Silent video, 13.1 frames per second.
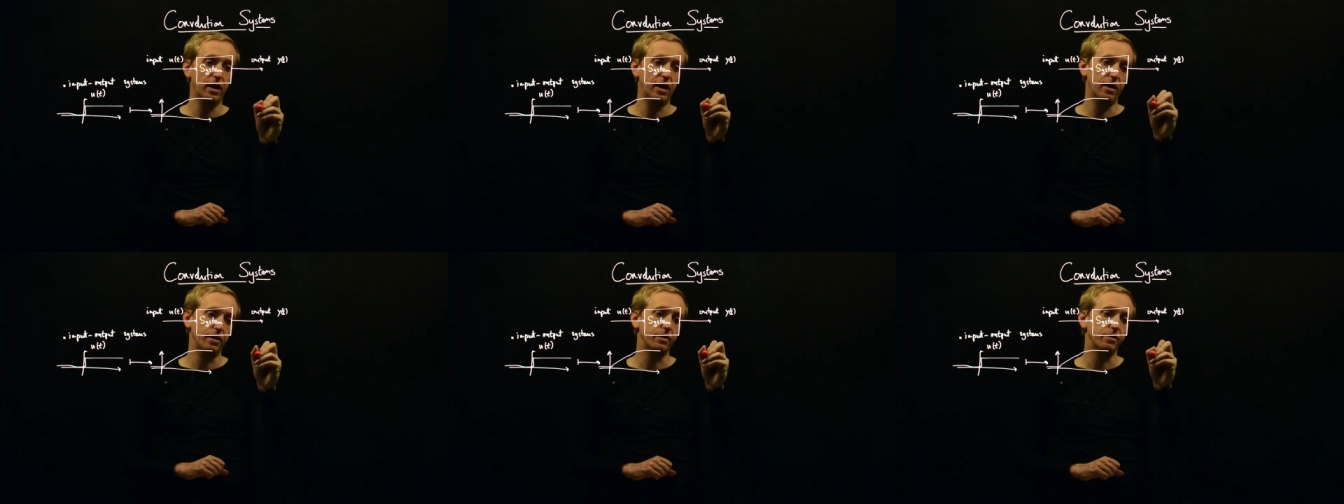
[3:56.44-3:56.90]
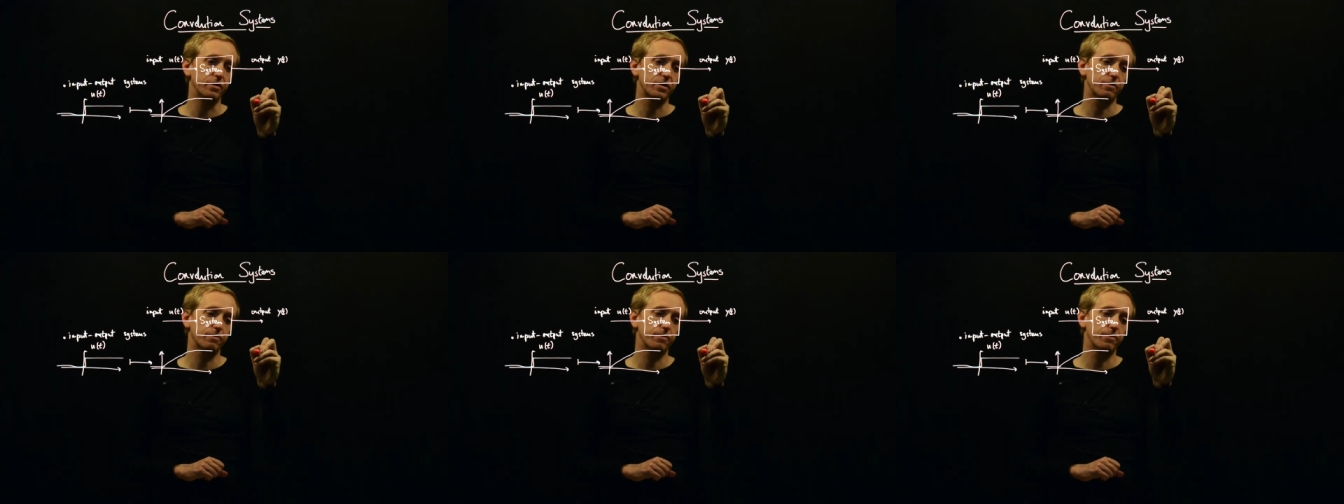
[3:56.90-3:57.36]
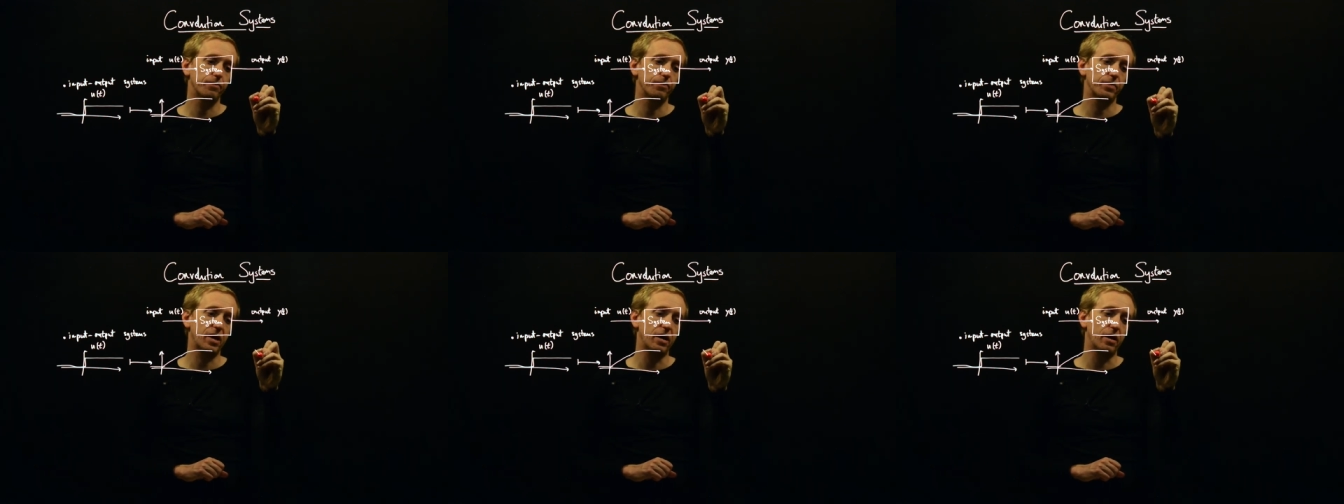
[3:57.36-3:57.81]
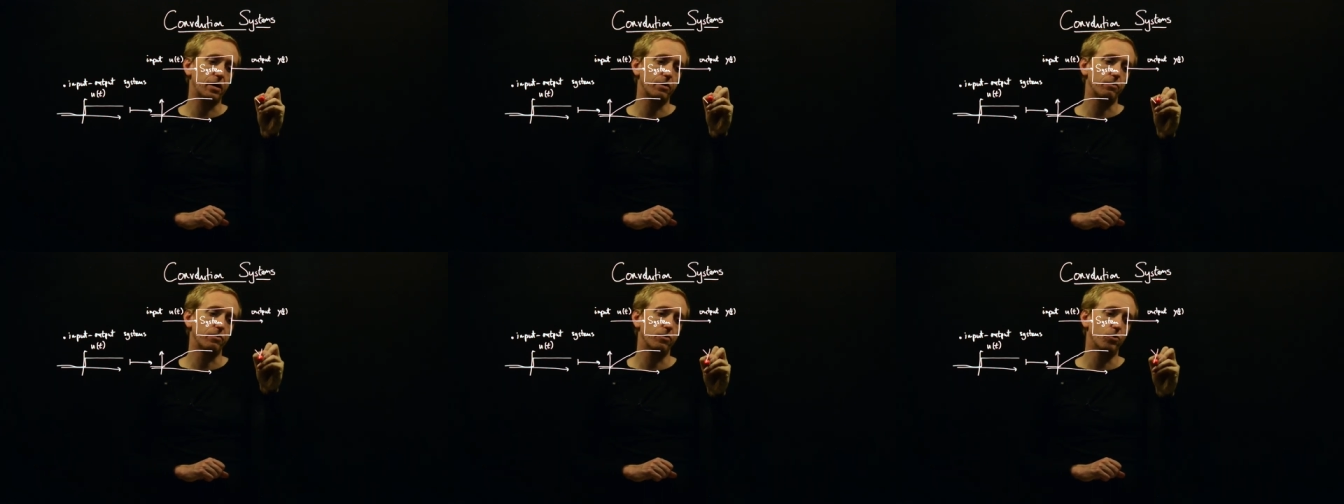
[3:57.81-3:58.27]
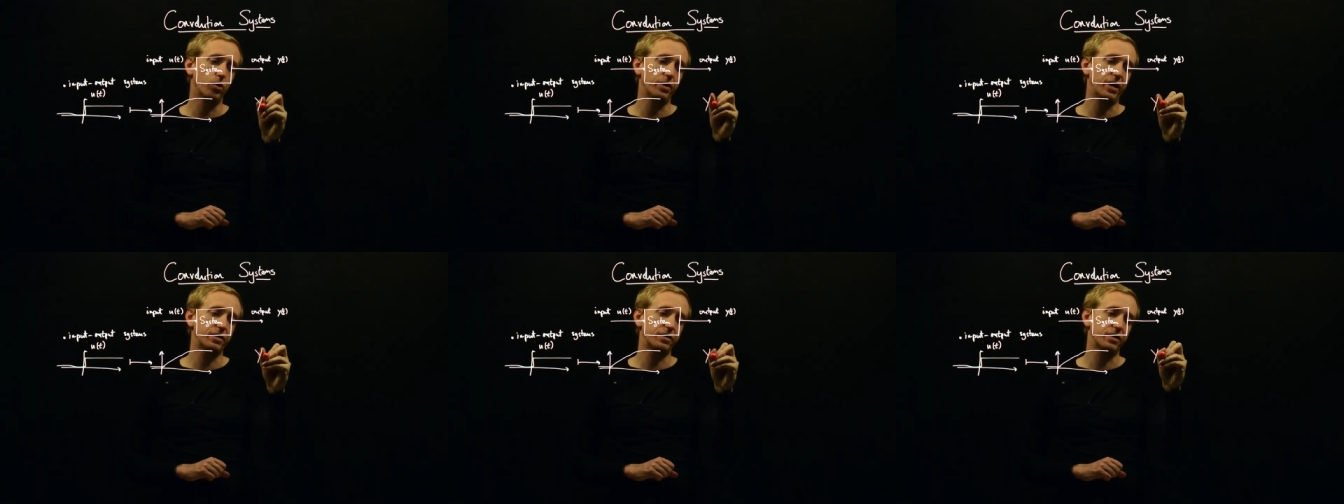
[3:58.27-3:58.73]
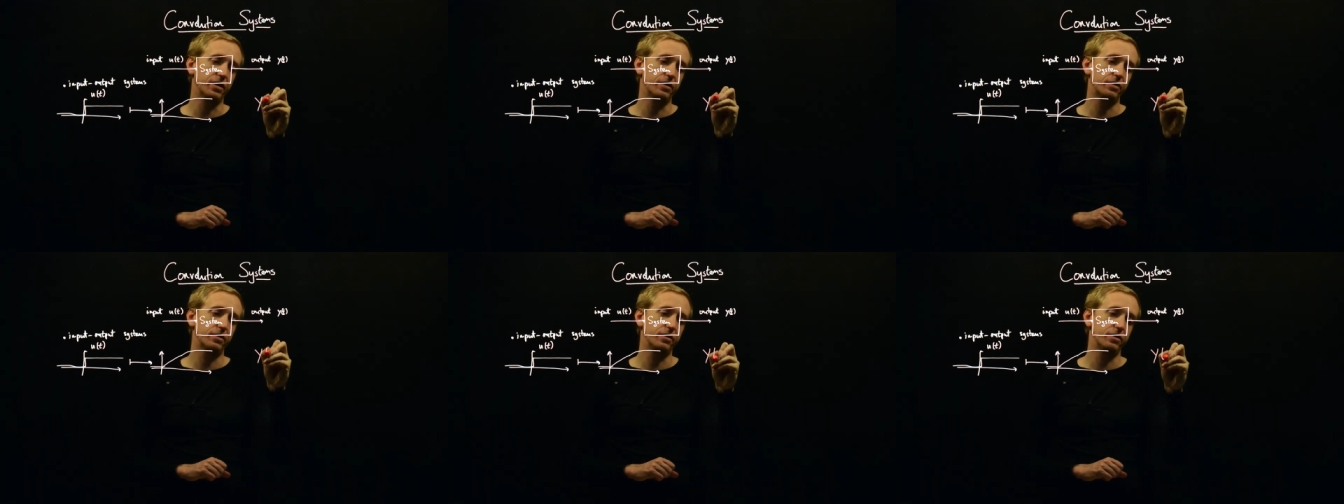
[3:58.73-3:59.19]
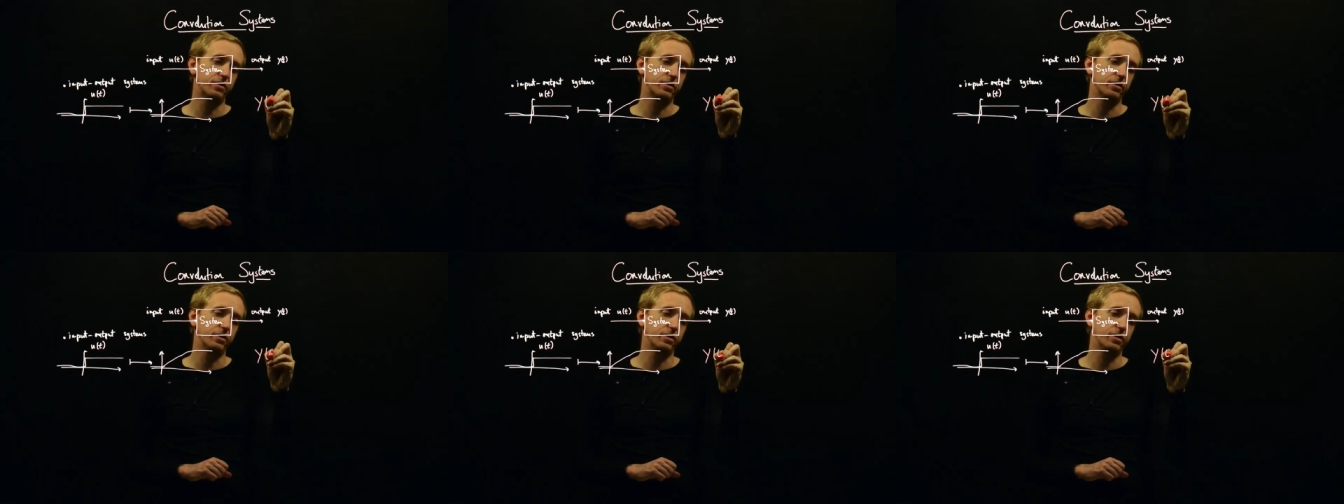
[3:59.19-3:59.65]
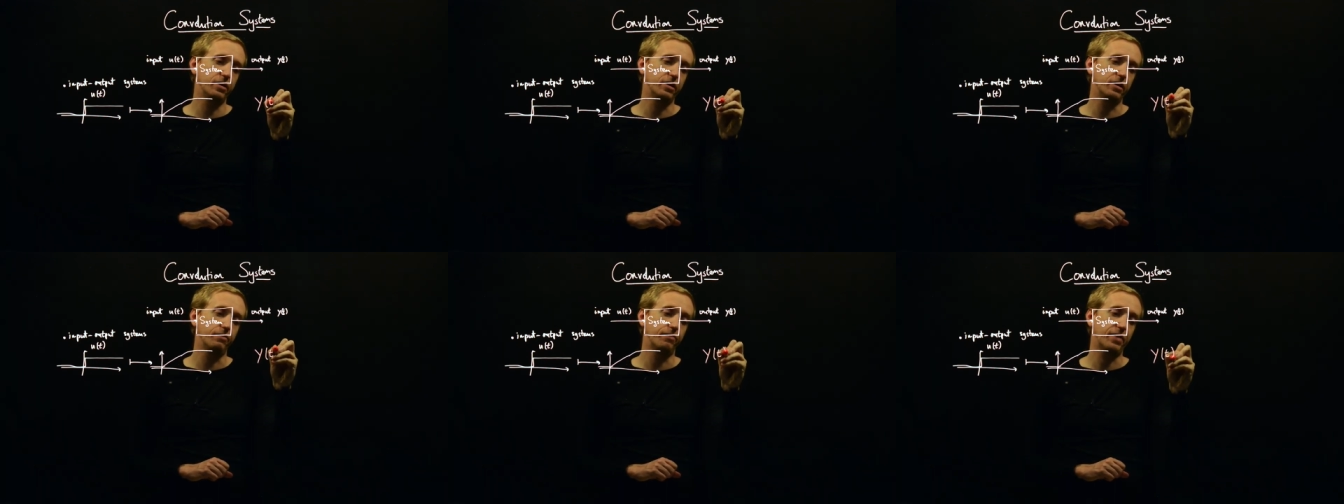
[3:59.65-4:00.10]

And um, what that says is that the